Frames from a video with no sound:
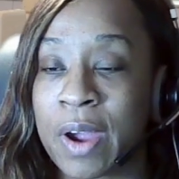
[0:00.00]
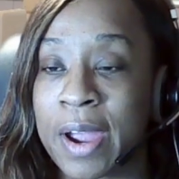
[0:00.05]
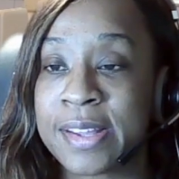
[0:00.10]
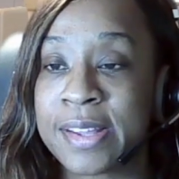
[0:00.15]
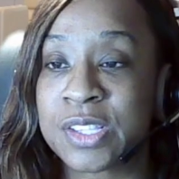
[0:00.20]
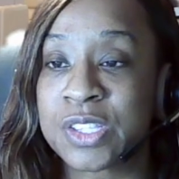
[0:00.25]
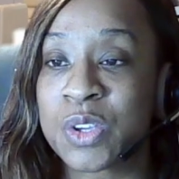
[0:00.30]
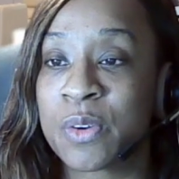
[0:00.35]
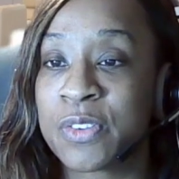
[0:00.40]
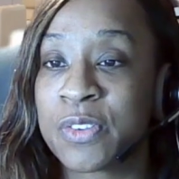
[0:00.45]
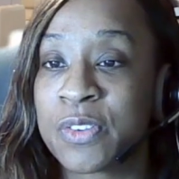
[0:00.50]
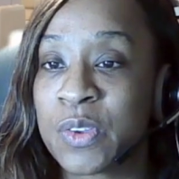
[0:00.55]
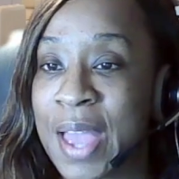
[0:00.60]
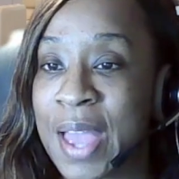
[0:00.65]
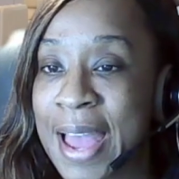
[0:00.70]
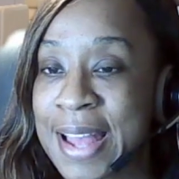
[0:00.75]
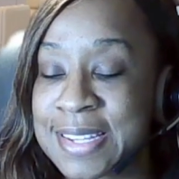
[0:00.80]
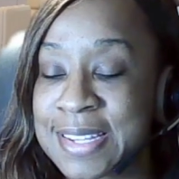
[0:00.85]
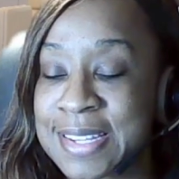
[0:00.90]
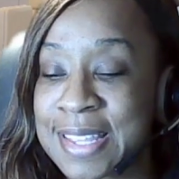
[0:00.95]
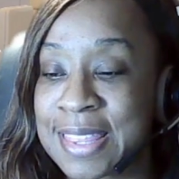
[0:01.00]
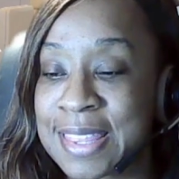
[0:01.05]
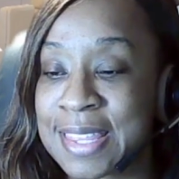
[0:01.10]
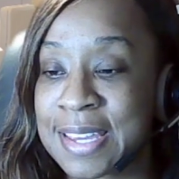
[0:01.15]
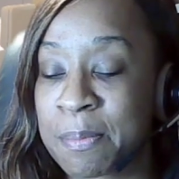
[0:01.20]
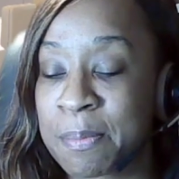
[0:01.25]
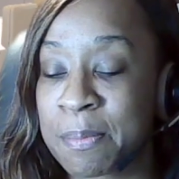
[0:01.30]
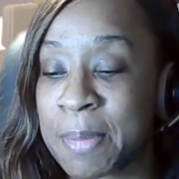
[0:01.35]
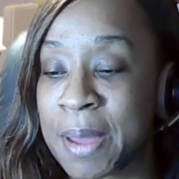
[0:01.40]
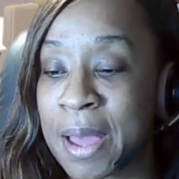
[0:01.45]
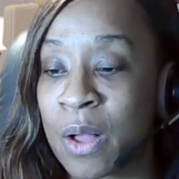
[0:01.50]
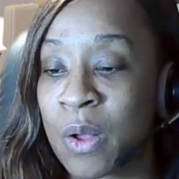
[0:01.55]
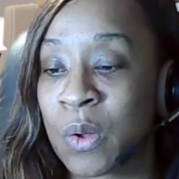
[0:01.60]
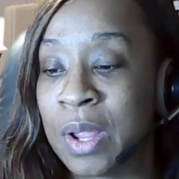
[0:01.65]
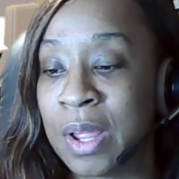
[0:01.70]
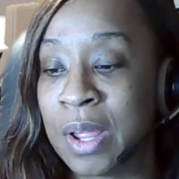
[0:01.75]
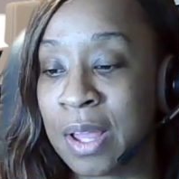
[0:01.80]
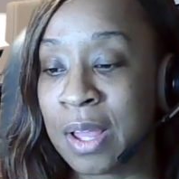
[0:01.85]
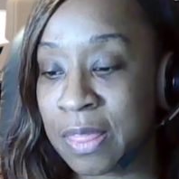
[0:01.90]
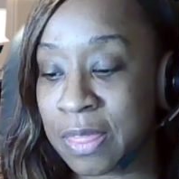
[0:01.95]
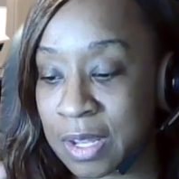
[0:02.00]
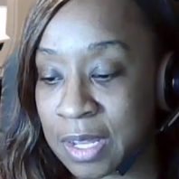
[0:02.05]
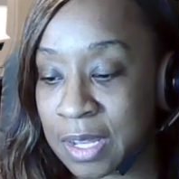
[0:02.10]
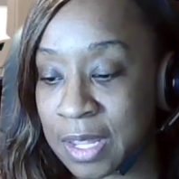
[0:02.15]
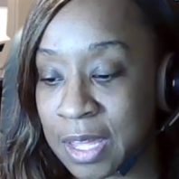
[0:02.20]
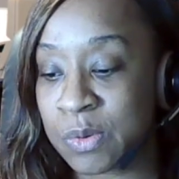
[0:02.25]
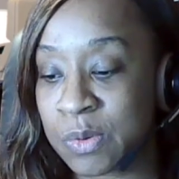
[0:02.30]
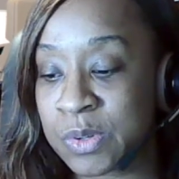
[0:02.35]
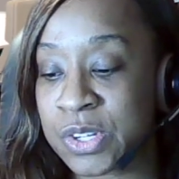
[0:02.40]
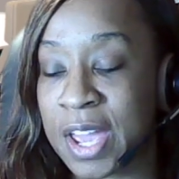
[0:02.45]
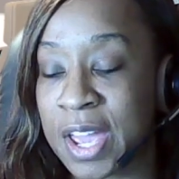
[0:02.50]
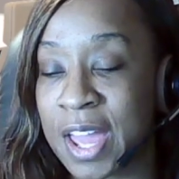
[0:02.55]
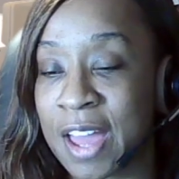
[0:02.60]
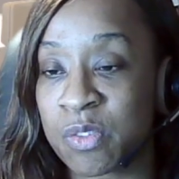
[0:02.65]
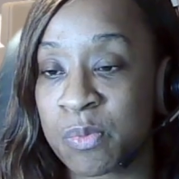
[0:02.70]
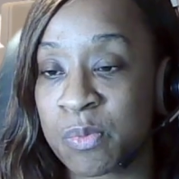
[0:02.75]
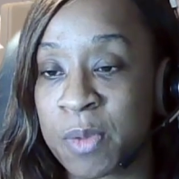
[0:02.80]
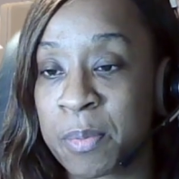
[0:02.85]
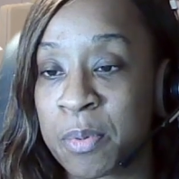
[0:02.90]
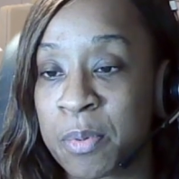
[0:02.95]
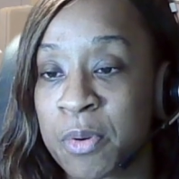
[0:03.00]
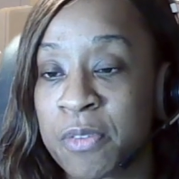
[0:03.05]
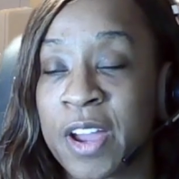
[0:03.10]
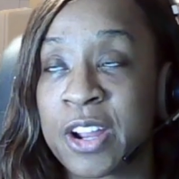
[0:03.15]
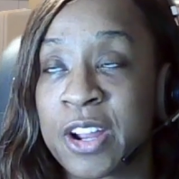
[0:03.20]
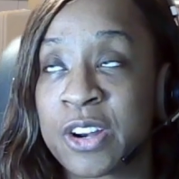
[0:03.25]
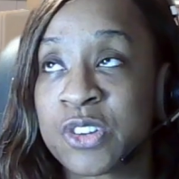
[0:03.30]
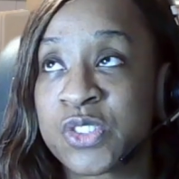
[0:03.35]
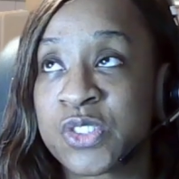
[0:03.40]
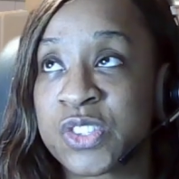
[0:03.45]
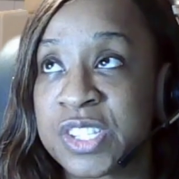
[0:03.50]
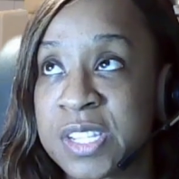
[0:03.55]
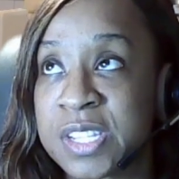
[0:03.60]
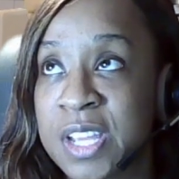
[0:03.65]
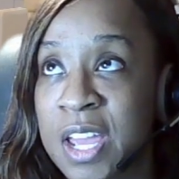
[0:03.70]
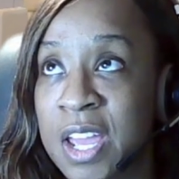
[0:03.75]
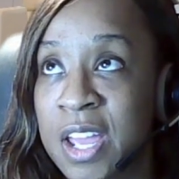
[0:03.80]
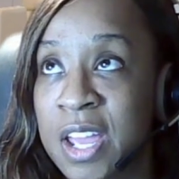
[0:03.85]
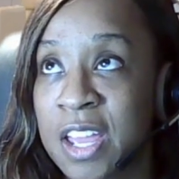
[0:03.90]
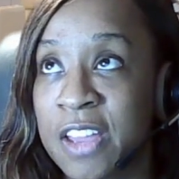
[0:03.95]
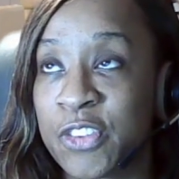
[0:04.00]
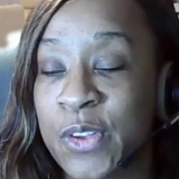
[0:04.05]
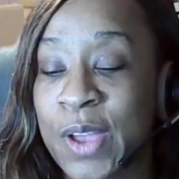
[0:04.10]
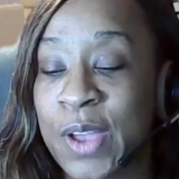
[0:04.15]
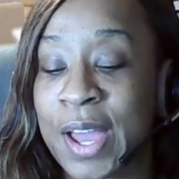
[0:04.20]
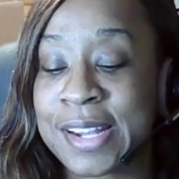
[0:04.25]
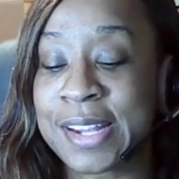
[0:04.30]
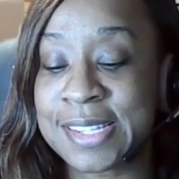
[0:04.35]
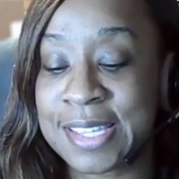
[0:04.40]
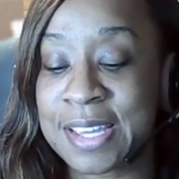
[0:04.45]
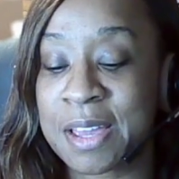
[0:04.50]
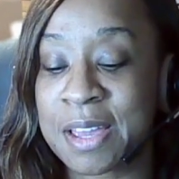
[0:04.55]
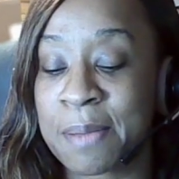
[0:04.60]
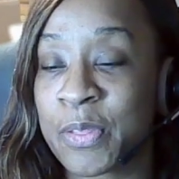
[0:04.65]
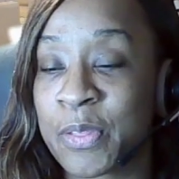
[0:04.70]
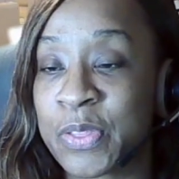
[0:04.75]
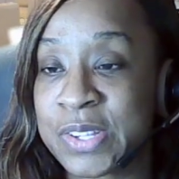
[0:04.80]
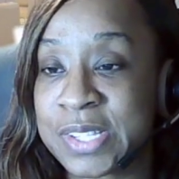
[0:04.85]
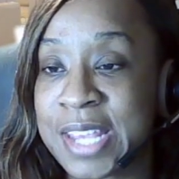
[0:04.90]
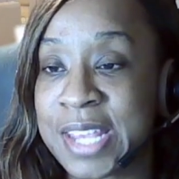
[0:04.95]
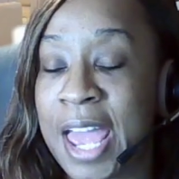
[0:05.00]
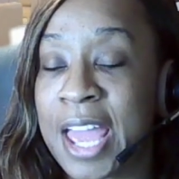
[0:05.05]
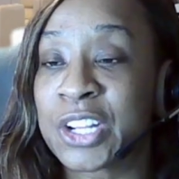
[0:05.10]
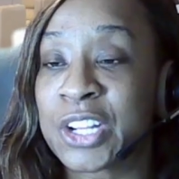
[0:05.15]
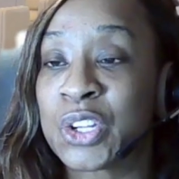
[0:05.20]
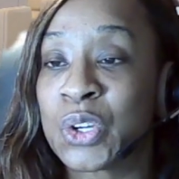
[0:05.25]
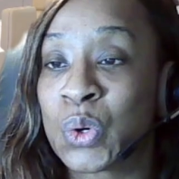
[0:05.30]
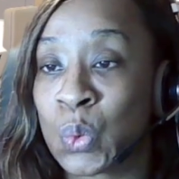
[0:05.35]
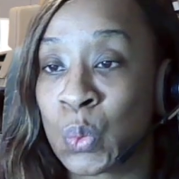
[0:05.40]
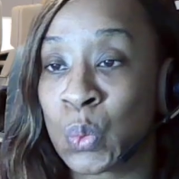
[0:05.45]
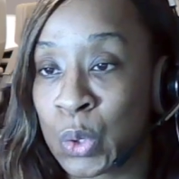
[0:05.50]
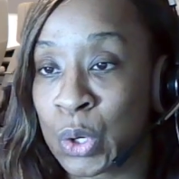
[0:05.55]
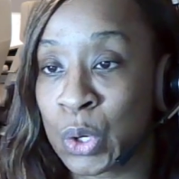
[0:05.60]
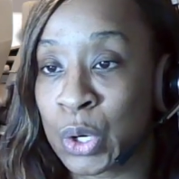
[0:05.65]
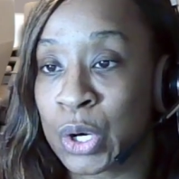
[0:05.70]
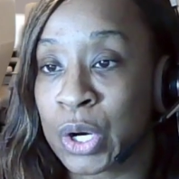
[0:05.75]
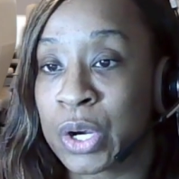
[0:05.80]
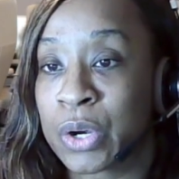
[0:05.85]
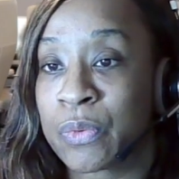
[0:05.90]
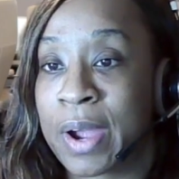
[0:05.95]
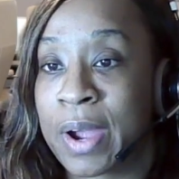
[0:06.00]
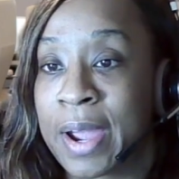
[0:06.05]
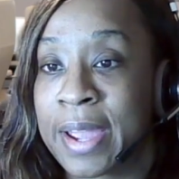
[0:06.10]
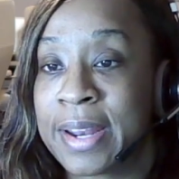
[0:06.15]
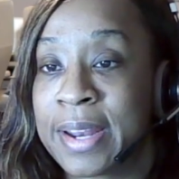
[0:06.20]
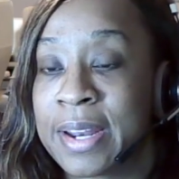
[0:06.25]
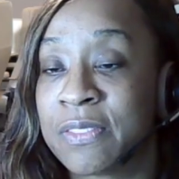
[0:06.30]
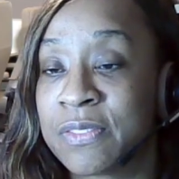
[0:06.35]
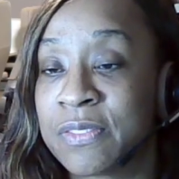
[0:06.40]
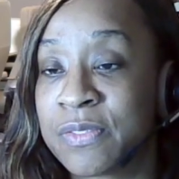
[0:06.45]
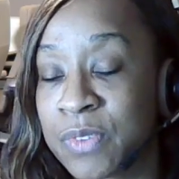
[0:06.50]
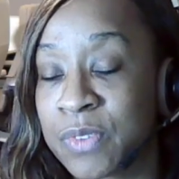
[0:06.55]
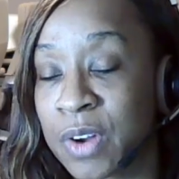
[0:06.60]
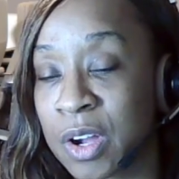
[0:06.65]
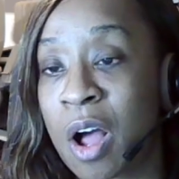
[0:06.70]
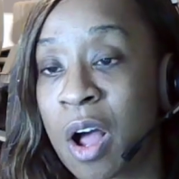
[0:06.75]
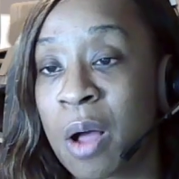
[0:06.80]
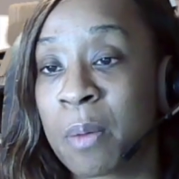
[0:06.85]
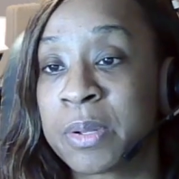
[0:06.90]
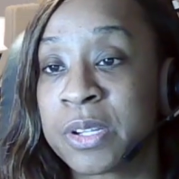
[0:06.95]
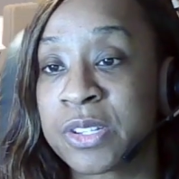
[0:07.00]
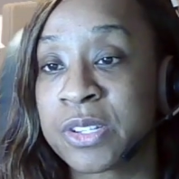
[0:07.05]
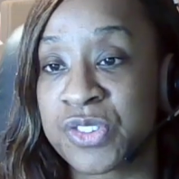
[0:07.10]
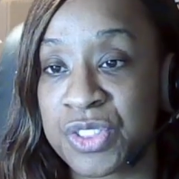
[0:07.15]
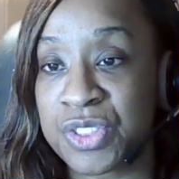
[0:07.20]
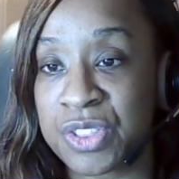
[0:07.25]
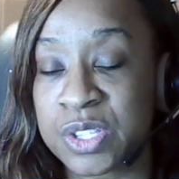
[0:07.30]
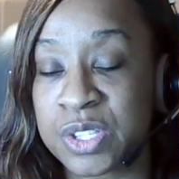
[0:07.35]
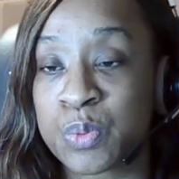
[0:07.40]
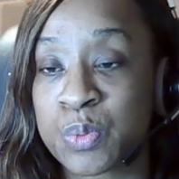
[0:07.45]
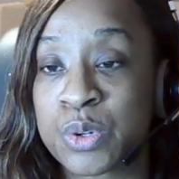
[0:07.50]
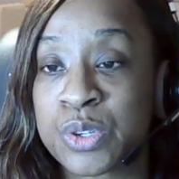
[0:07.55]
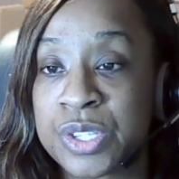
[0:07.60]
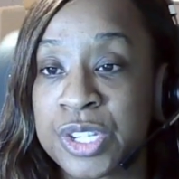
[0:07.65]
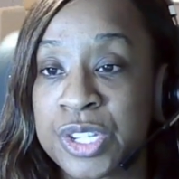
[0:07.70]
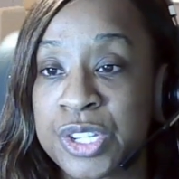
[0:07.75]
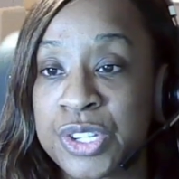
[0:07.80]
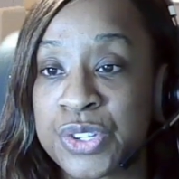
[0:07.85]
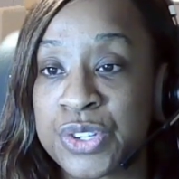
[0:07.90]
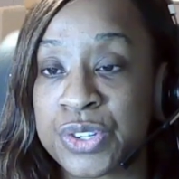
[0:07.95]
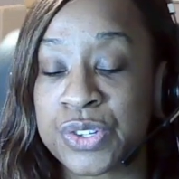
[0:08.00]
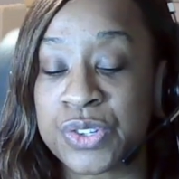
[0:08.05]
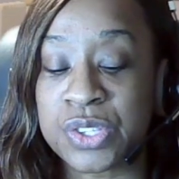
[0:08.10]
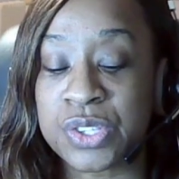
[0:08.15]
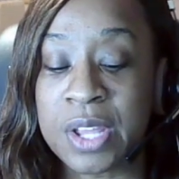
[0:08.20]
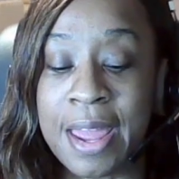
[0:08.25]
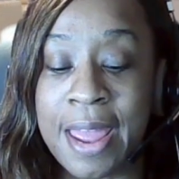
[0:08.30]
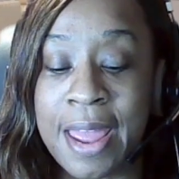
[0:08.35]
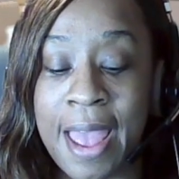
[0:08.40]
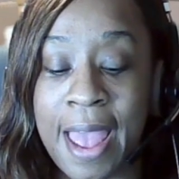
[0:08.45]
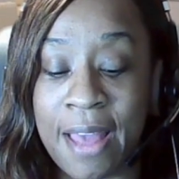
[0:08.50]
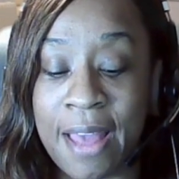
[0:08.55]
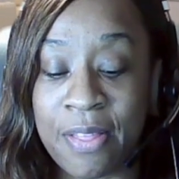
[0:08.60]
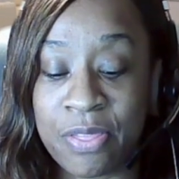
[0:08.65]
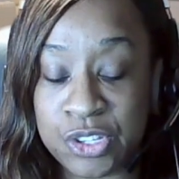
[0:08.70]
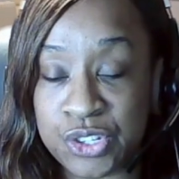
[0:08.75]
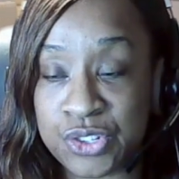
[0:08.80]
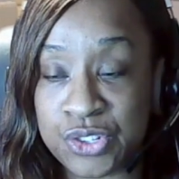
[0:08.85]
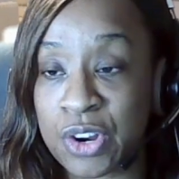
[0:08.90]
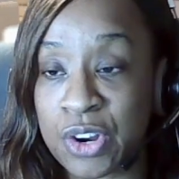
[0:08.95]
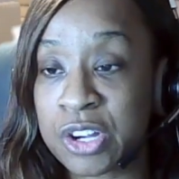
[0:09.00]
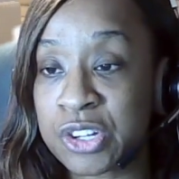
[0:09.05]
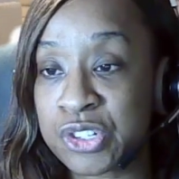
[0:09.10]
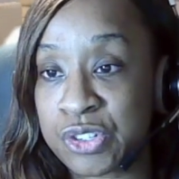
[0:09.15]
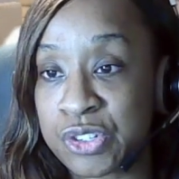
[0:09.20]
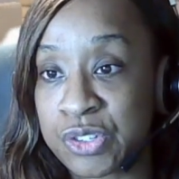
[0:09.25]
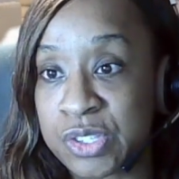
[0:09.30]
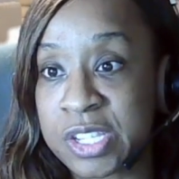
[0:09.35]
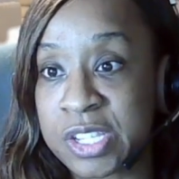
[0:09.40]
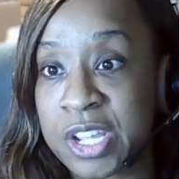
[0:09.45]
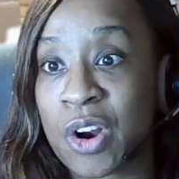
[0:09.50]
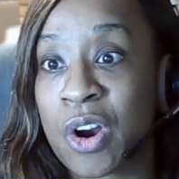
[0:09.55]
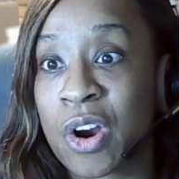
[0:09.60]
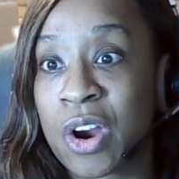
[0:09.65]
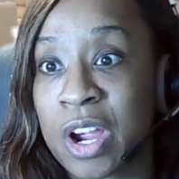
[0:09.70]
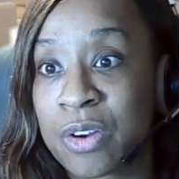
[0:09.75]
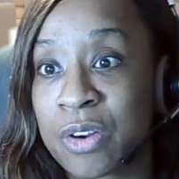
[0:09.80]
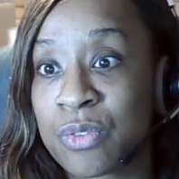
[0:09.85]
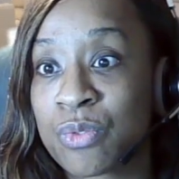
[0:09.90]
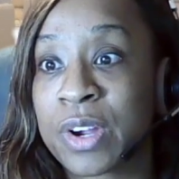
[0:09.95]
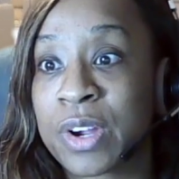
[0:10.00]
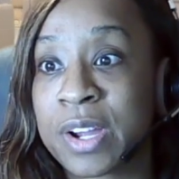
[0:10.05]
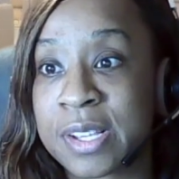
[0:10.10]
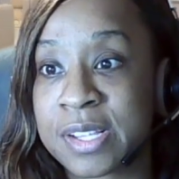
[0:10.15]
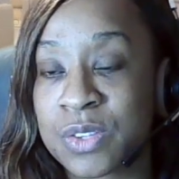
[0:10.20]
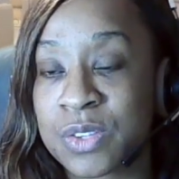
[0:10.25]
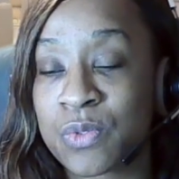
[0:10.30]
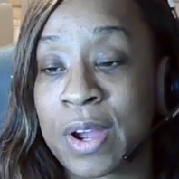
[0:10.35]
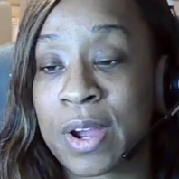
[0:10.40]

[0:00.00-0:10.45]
So if you had to think about the language I have with my providers is if you had to think about the technical work, right, of accomplishing these procedures and the structures that are at risk, right?